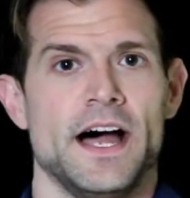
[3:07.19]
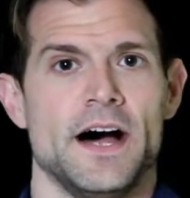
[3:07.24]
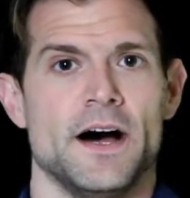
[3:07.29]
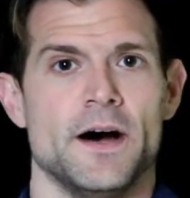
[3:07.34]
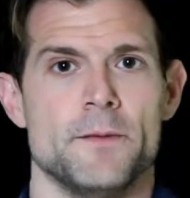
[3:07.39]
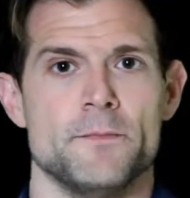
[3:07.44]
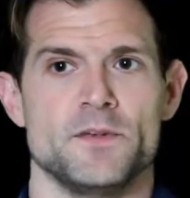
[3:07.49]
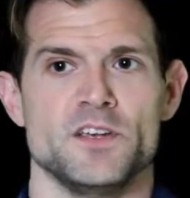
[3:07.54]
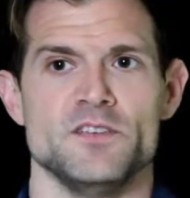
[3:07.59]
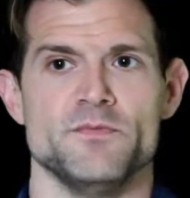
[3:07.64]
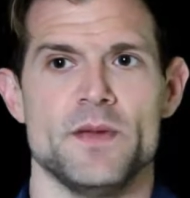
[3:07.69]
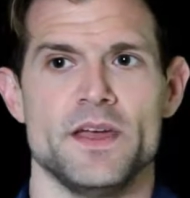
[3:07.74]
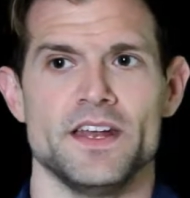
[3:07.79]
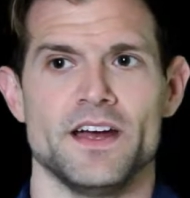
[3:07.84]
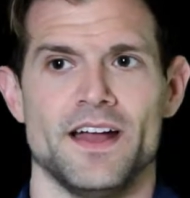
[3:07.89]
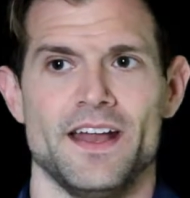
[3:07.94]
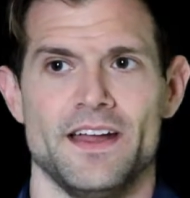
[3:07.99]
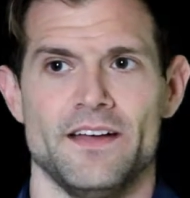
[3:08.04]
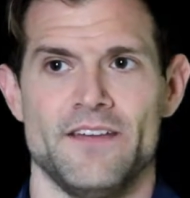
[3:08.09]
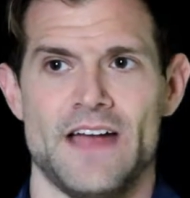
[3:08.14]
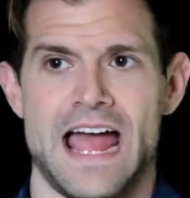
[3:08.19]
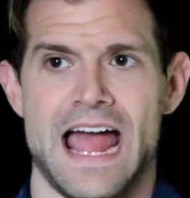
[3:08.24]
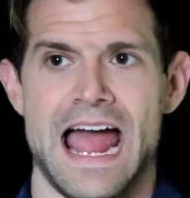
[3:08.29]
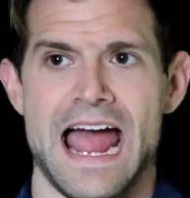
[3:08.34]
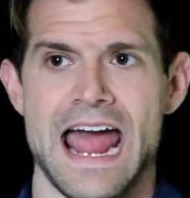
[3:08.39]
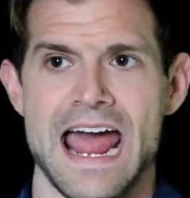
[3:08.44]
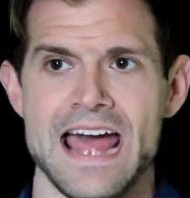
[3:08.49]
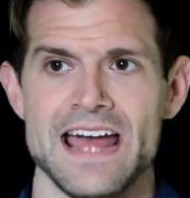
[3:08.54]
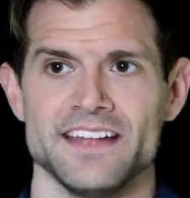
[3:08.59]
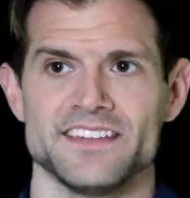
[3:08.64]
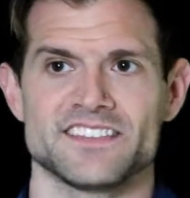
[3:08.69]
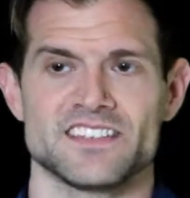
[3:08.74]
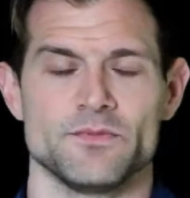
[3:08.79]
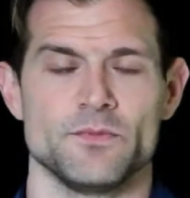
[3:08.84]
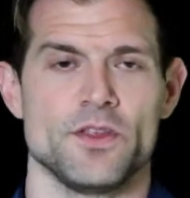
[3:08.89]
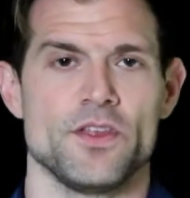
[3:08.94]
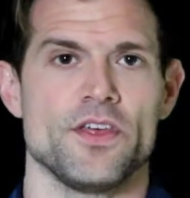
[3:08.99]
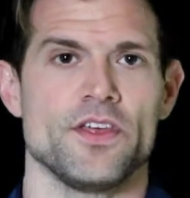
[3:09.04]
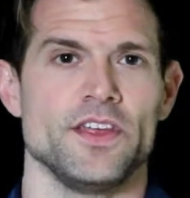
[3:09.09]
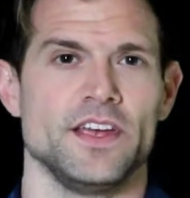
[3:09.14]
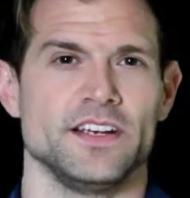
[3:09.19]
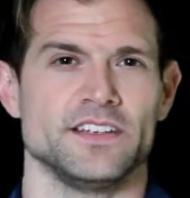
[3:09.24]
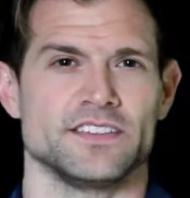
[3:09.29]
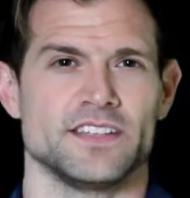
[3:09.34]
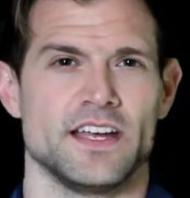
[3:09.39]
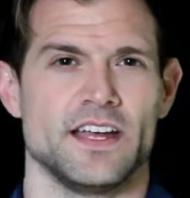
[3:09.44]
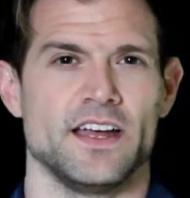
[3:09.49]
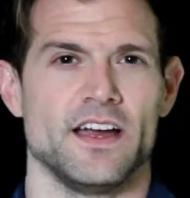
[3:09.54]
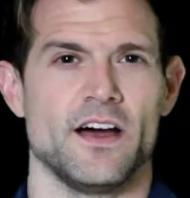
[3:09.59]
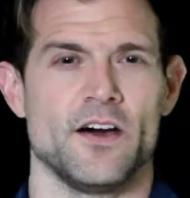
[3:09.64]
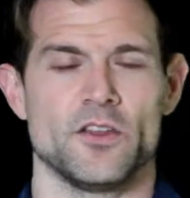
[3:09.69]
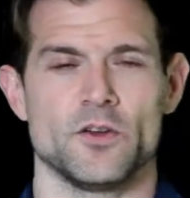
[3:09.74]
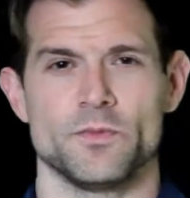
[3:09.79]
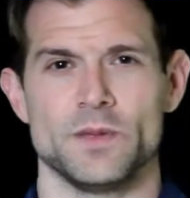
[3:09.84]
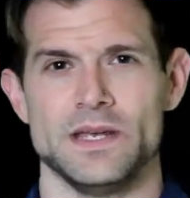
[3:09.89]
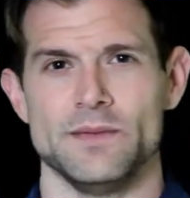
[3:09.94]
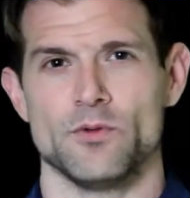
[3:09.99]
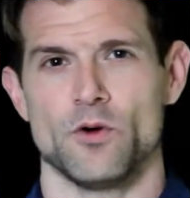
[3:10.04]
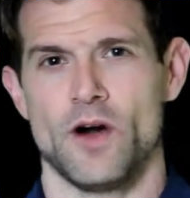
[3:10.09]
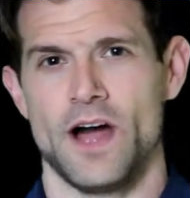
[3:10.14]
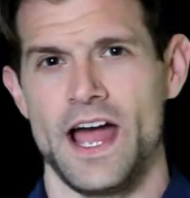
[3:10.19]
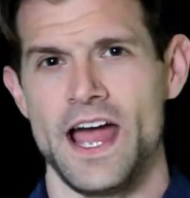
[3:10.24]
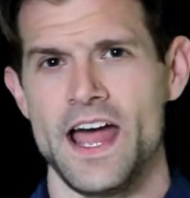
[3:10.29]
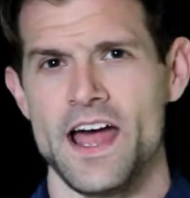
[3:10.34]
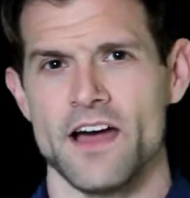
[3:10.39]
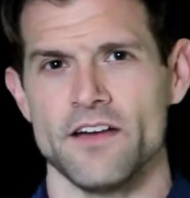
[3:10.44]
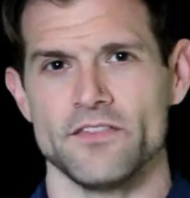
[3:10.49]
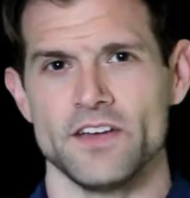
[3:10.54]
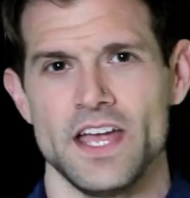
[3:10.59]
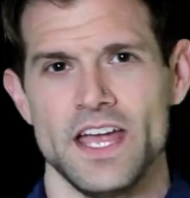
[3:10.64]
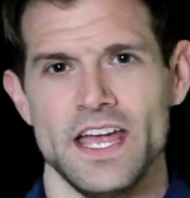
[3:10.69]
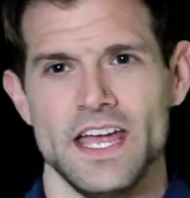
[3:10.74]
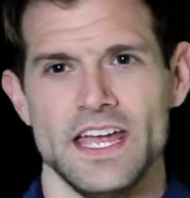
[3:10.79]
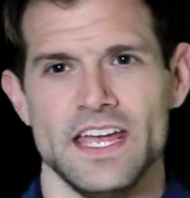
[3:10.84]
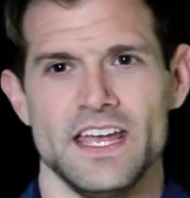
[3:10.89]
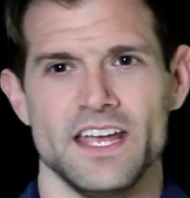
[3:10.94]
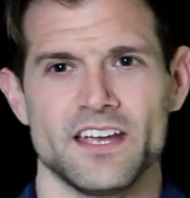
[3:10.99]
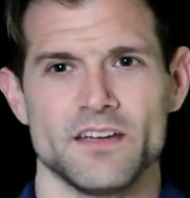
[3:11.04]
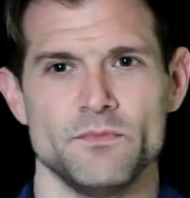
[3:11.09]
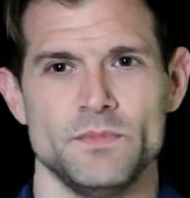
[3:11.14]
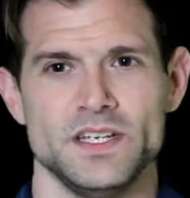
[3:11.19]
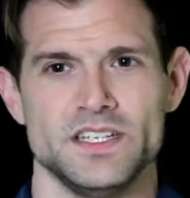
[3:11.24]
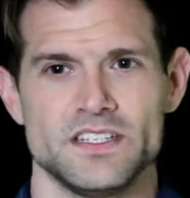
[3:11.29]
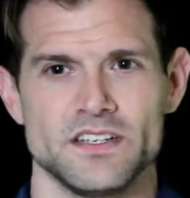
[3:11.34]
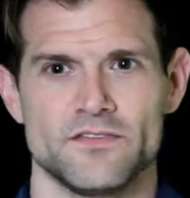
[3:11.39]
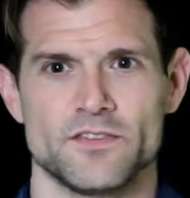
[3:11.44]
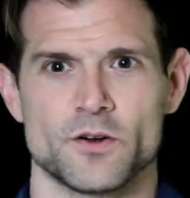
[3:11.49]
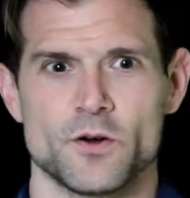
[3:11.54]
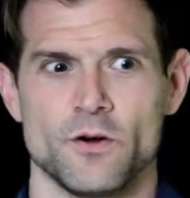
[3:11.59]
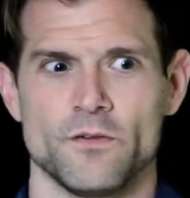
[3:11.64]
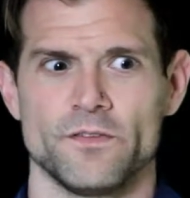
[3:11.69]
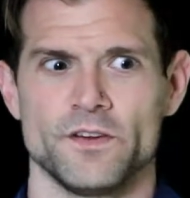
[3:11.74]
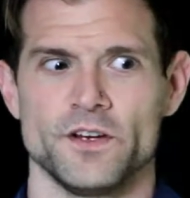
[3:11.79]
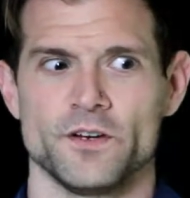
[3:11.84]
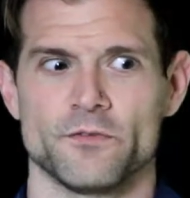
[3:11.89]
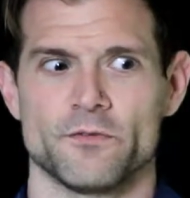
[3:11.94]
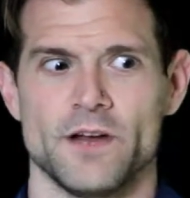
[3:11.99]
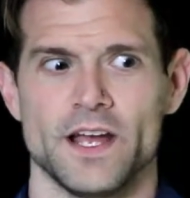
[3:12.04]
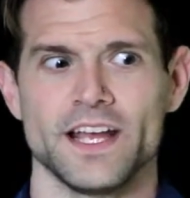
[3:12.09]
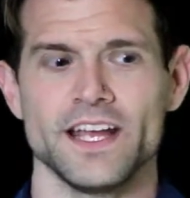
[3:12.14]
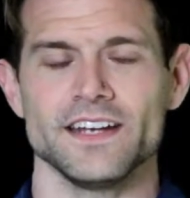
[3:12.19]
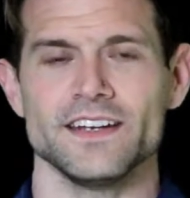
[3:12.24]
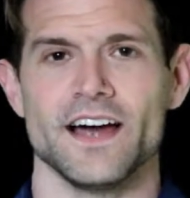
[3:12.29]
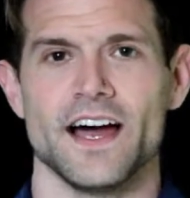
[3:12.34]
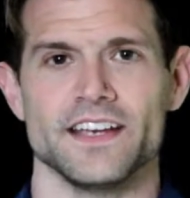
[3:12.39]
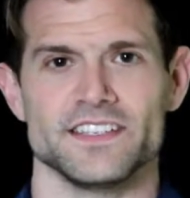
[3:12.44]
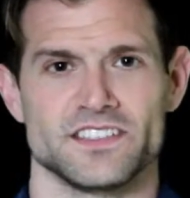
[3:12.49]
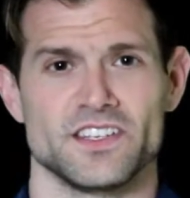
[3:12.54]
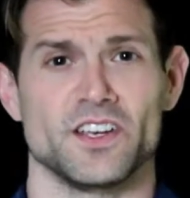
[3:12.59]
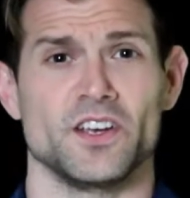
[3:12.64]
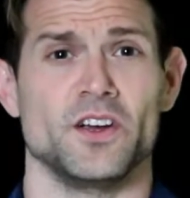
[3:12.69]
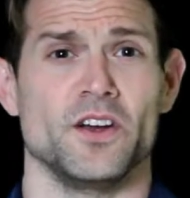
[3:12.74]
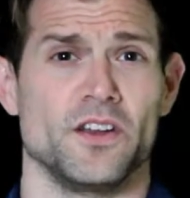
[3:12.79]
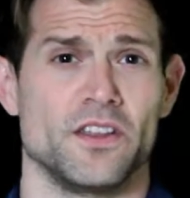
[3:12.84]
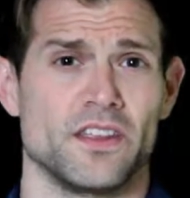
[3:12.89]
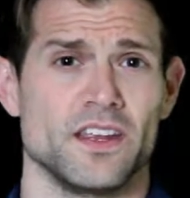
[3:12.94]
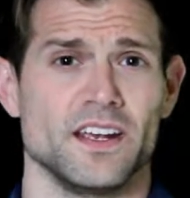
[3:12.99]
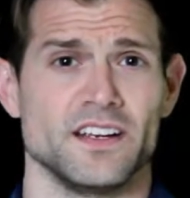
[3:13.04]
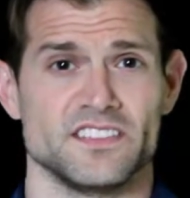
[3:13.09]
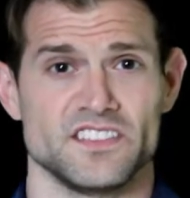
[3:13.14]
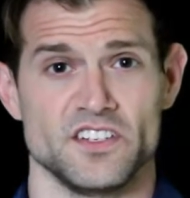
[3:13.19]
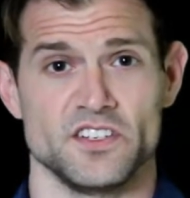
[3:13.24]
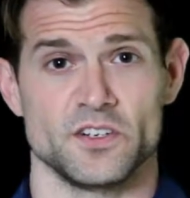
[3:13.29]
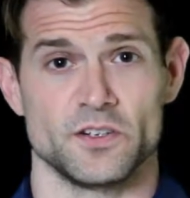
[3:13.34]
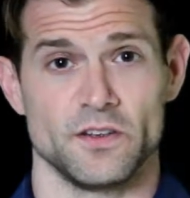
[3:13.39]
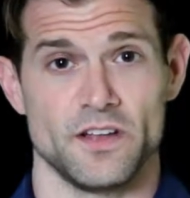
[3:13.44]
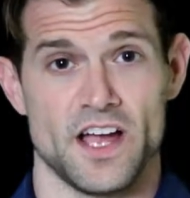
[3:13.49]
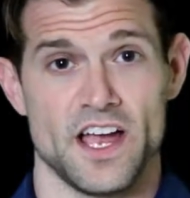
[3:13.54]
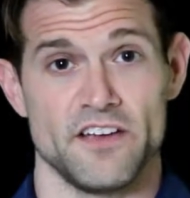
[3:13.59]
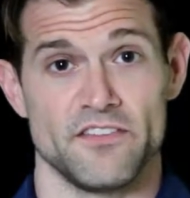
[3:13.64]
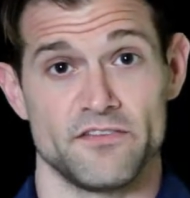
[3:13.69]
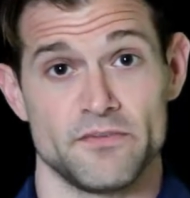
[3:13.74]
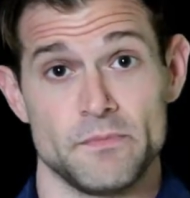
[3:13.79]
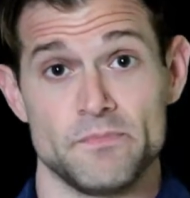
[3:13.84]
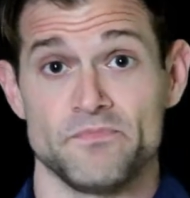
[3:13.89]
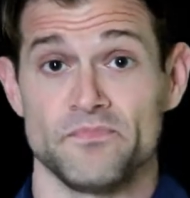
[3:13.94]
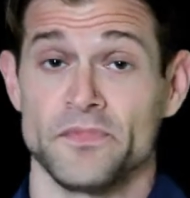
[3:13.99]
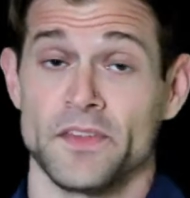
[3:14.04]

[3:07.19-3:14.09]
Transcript: Um, you may not have had some of the things that other people have. It can be difficult for you to recognize the good things in your life.